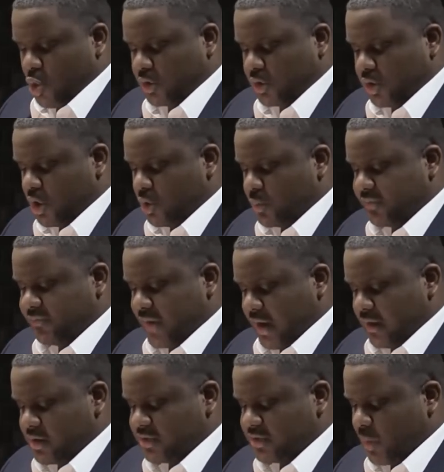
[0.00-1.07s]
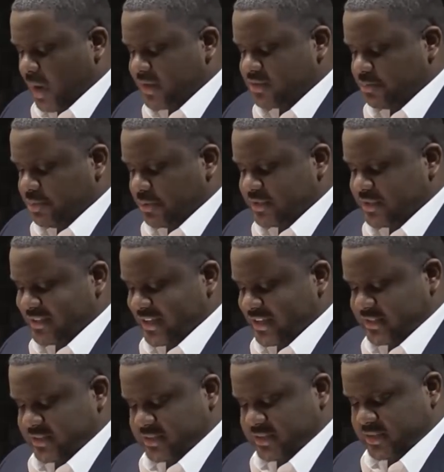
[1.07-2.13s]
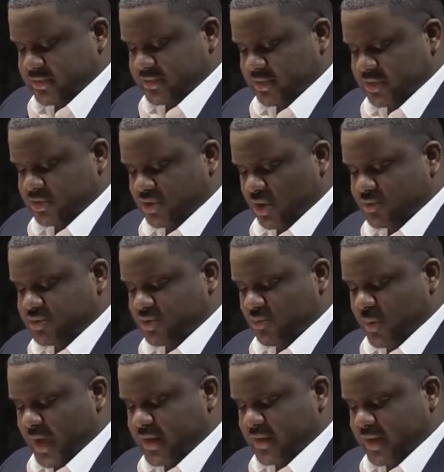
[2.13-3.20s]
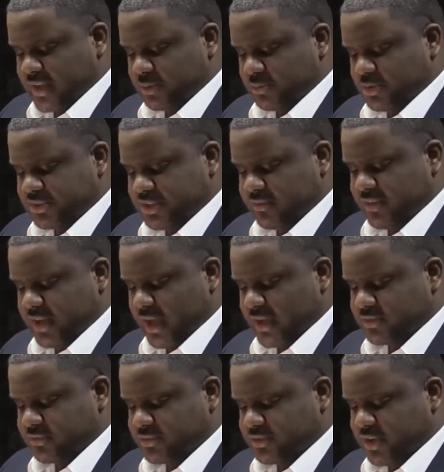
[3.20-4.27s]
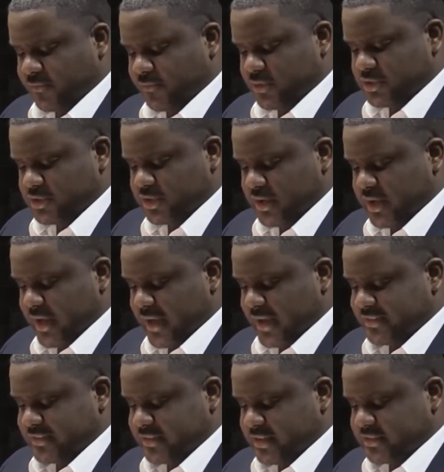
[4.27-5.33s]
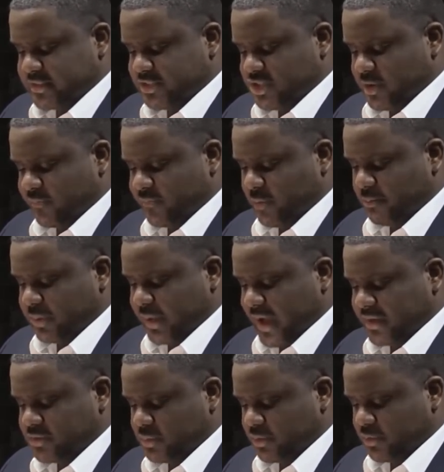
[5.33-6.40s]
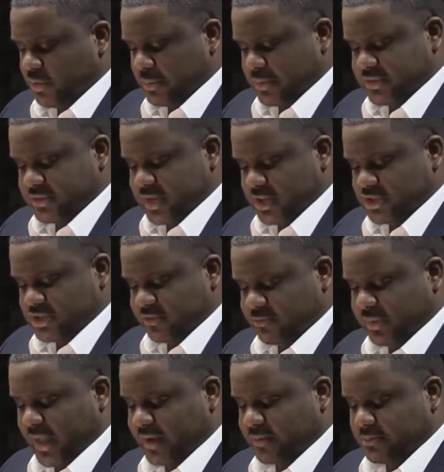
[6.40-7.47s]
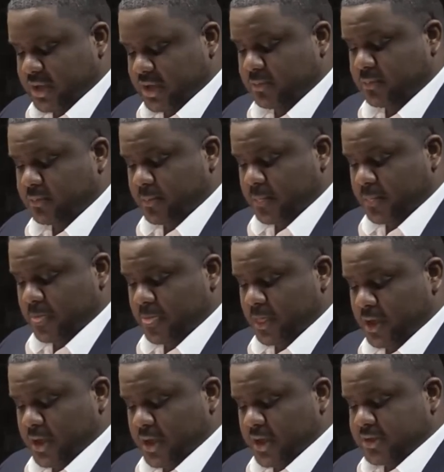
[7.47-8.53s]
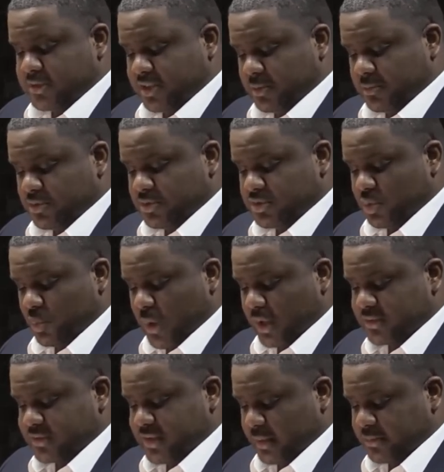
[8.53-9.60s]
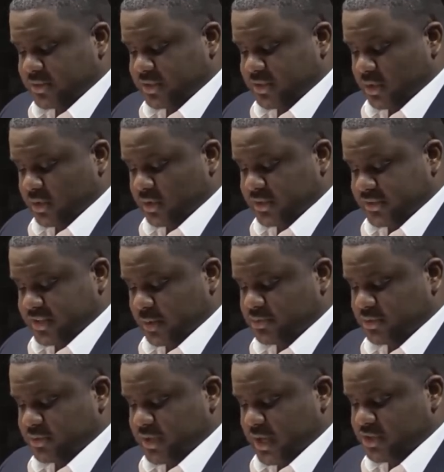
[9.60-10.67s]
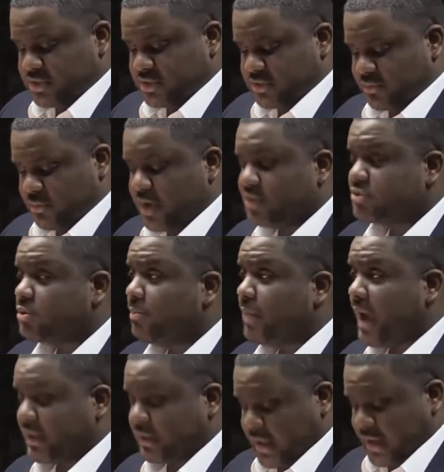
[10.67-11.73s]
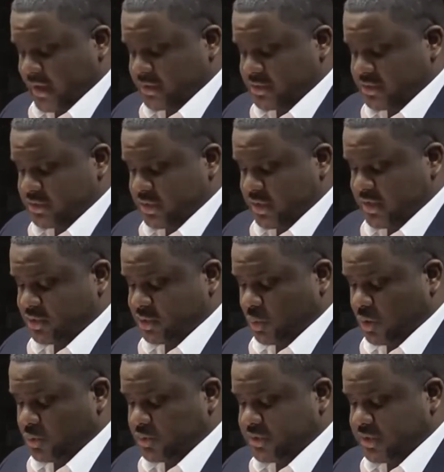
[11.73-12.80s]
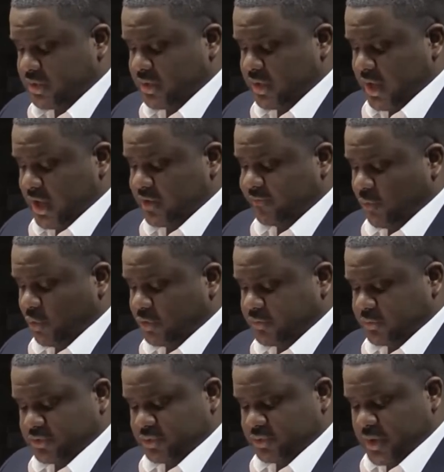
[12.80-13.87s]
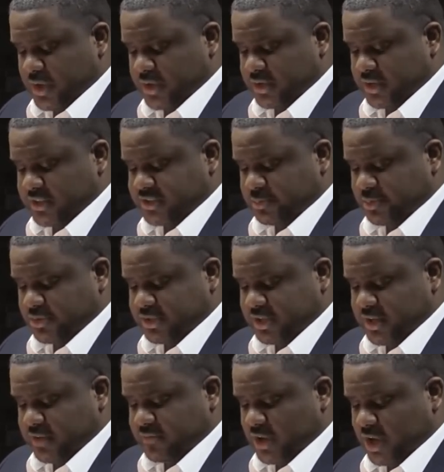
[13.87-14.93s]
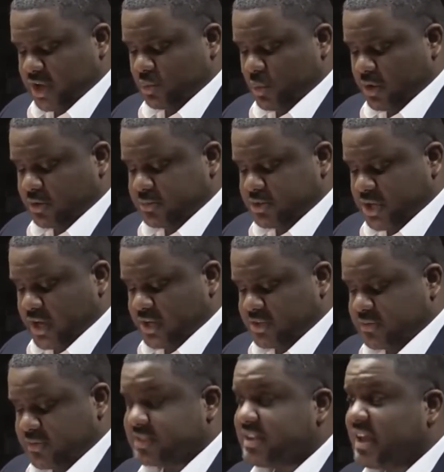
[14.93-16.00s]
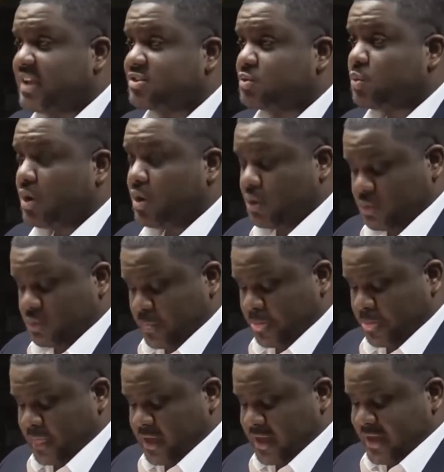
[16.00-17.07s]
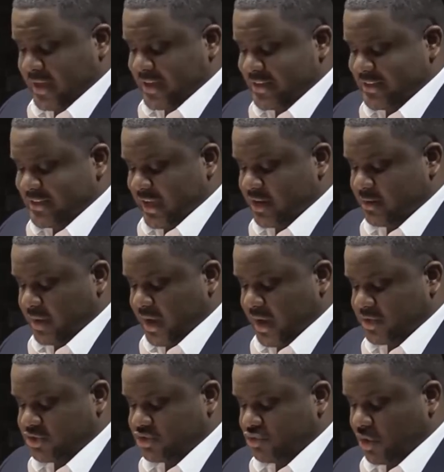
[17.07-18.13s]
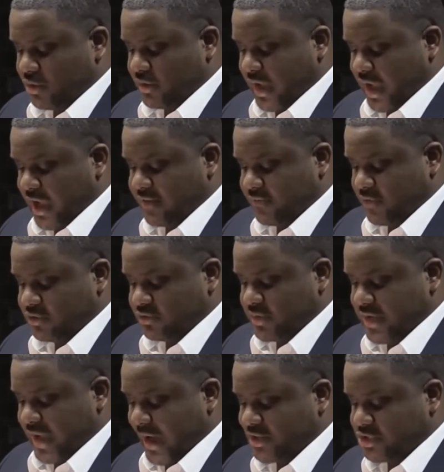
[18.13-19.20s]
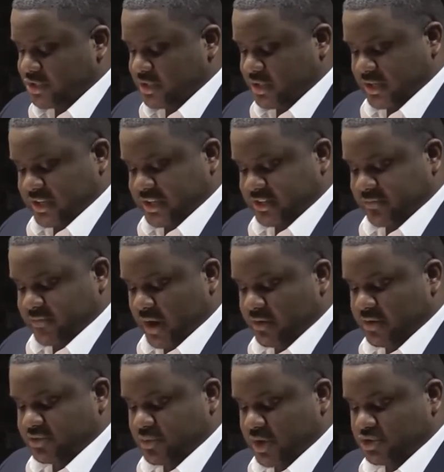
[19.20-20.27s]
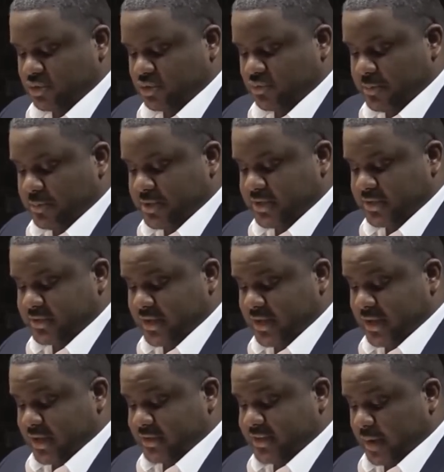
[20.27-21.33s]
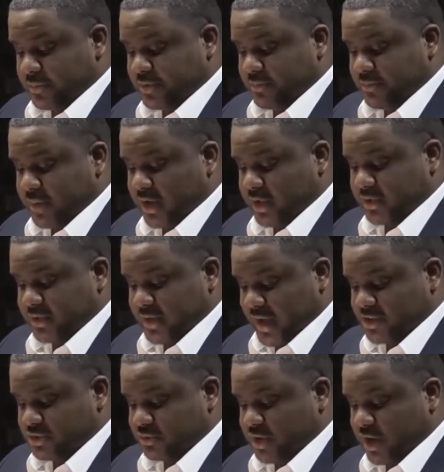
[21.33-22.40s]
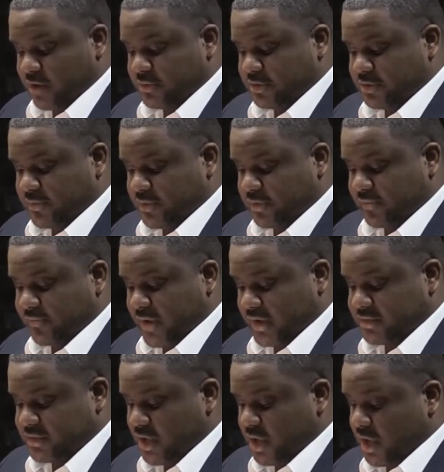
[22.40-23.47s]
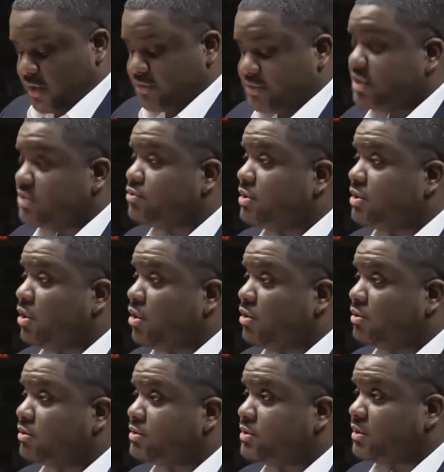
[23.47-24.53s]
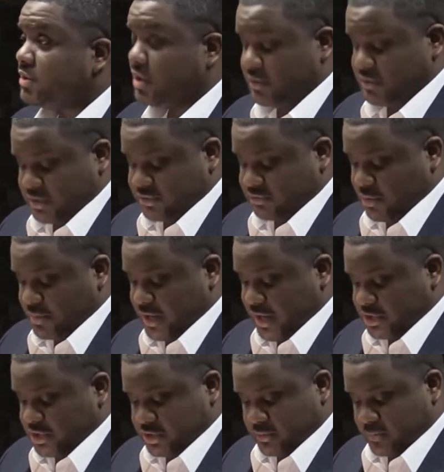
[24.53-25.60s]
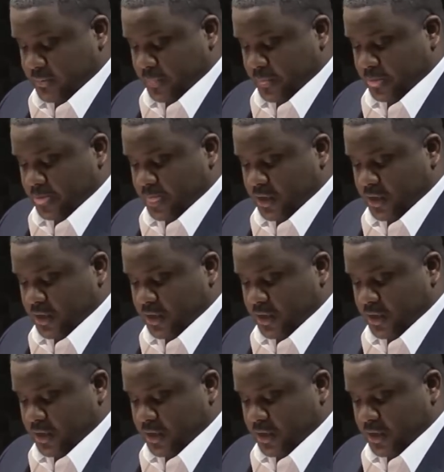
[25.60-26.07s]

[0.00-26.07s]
who along with various white supremacist entities sought to eradicate the perceived gains of suffrage and citizenship for blacks through the criminalization of black men. Similar to well-established conceptualizations of racial backlash, as quotes, a forceful swing against the perceived unwelcome change of the status quo, indicated by a strong adverse reaction against various racial remedies adopted by national governments for the effects of century-long uh, discrimination,